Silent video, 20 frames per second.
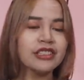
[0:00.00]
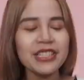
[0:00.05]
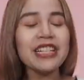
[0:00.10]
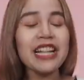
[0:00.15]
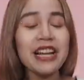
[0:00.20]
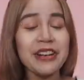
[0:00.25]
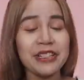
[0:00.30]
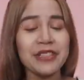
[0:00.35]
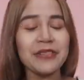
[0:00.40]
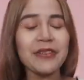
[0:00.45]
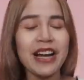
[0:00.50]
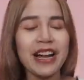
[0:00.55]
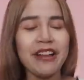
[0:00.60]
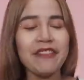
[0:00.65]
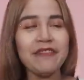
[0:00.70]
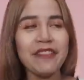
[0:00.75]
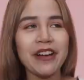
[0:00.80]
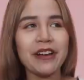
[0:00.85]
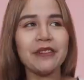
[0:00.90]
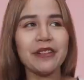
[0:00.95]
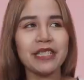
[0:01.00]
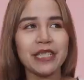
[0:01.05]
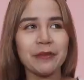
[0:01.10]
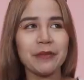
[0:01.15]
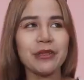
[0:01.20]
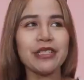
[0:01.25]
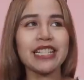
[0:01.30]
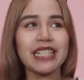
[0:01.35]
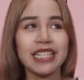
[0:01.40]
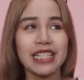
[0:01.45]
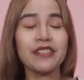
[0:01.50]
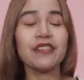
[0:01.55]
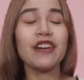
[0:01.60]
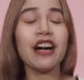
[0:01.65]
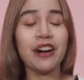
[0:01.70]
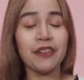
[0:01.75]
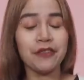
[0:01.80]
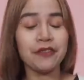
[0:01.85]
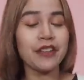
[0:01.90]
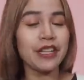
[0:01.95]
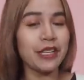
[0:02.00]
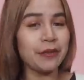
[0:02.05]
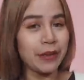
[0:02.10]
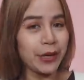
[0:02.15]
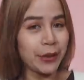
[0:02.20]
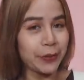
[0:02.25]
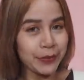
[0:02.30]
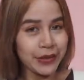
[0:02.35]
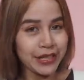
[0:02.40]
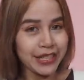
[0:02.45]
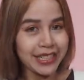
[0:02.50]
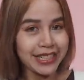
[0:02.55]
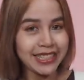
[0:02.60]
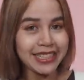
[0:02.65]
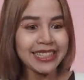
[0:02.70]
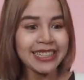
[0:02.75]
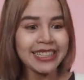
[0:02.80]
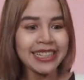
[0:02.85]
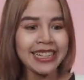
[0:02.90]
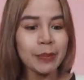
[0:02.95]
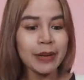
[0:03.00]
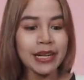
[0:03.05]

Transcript: So that was what I felt was the most successful outfit in my opinion.